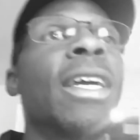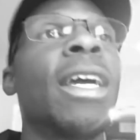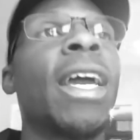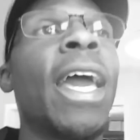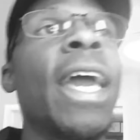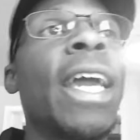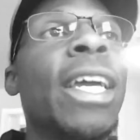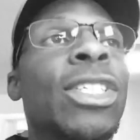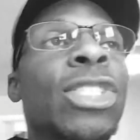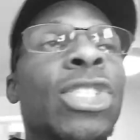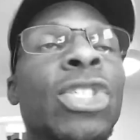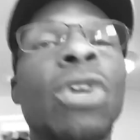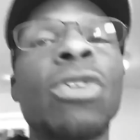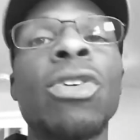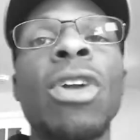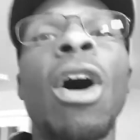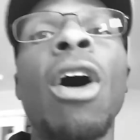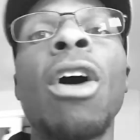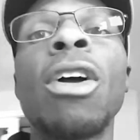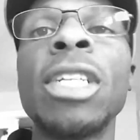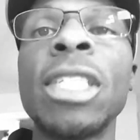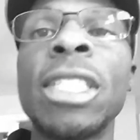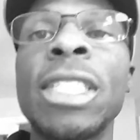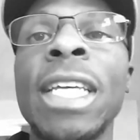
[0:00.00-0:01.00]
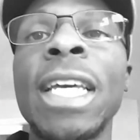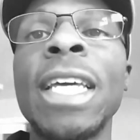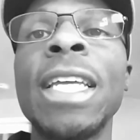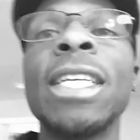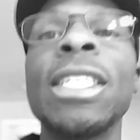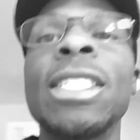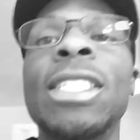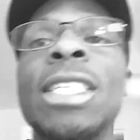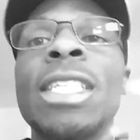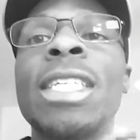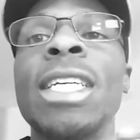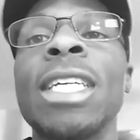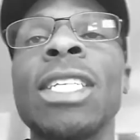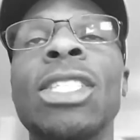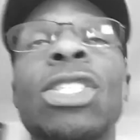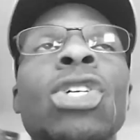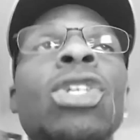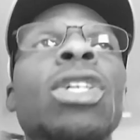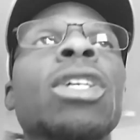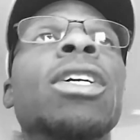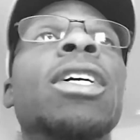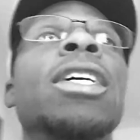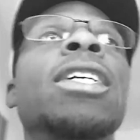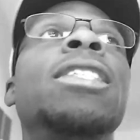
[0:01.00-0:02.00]
exert all this energy
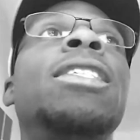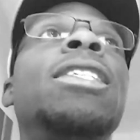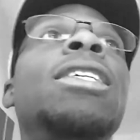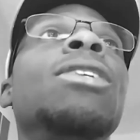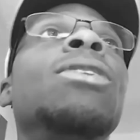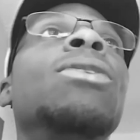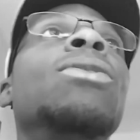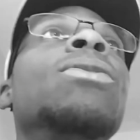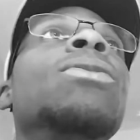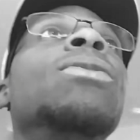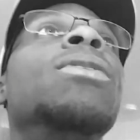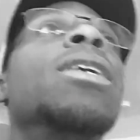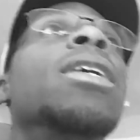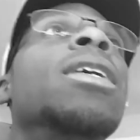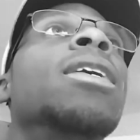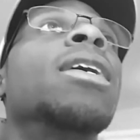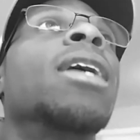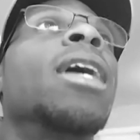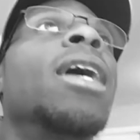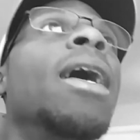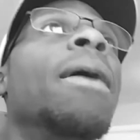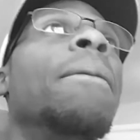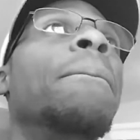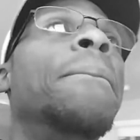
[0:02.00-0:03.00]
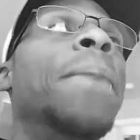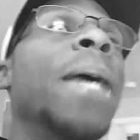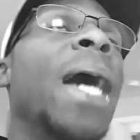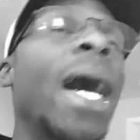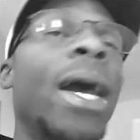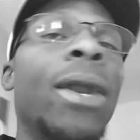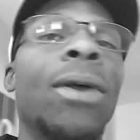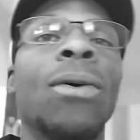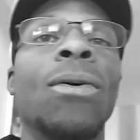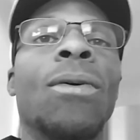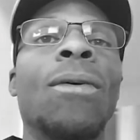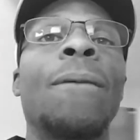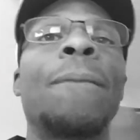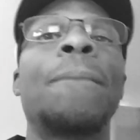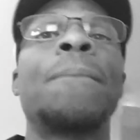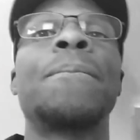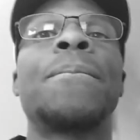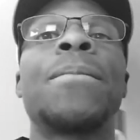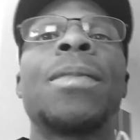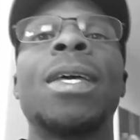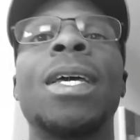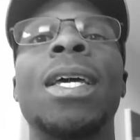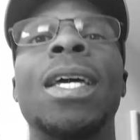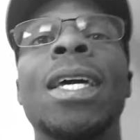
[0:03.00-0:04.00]
into a battle,
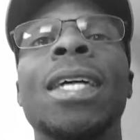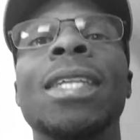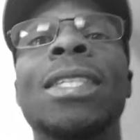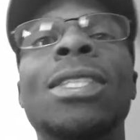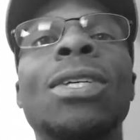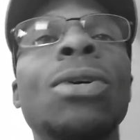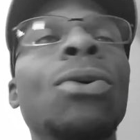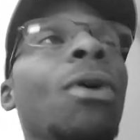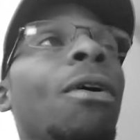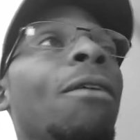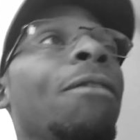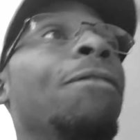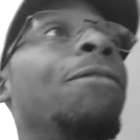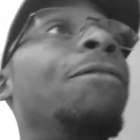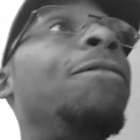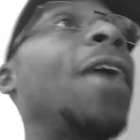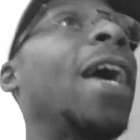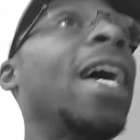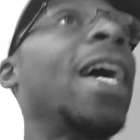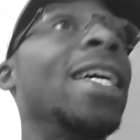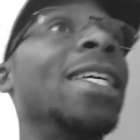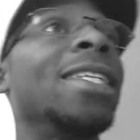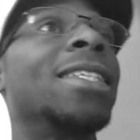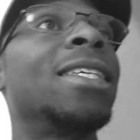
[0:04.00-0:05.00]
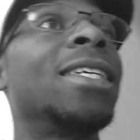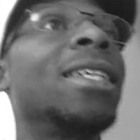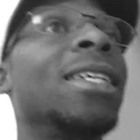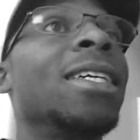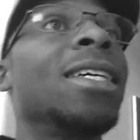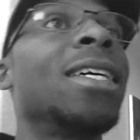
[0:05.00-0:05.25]
into a fight.